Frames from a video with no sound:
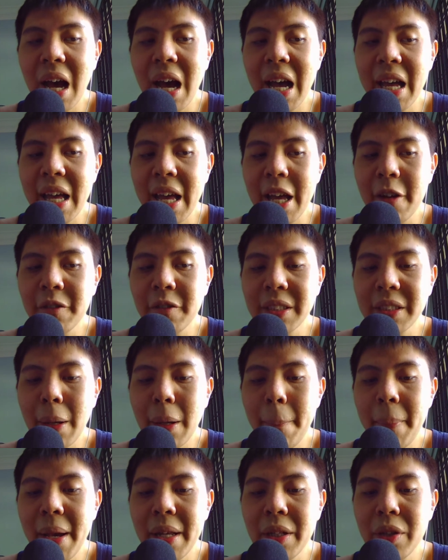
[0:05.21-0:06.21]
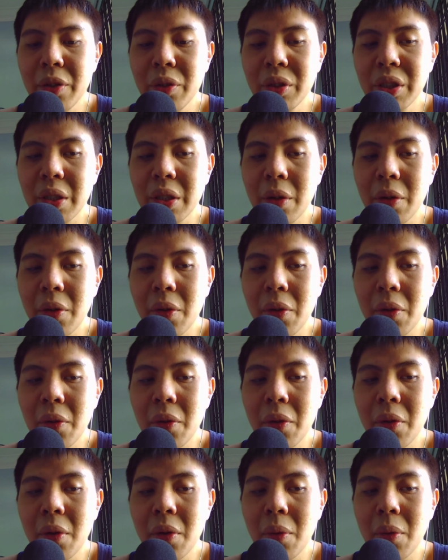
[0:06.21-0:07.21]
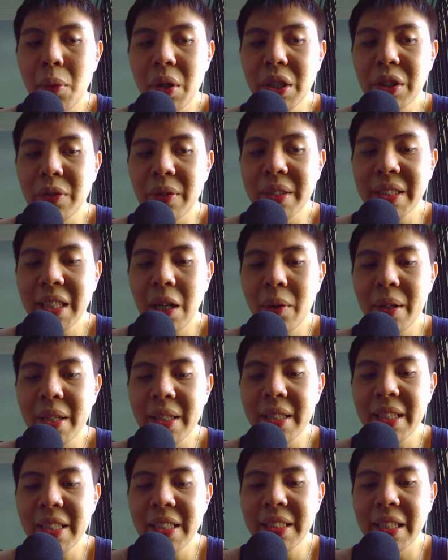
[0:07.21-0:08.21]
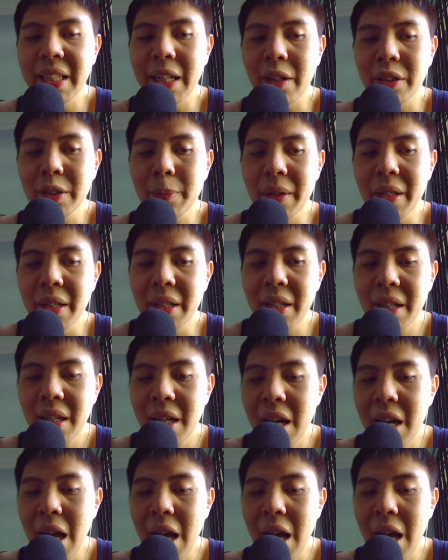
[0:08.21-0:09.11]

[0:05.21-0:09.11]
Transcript: I have some bad news which result in this announcement.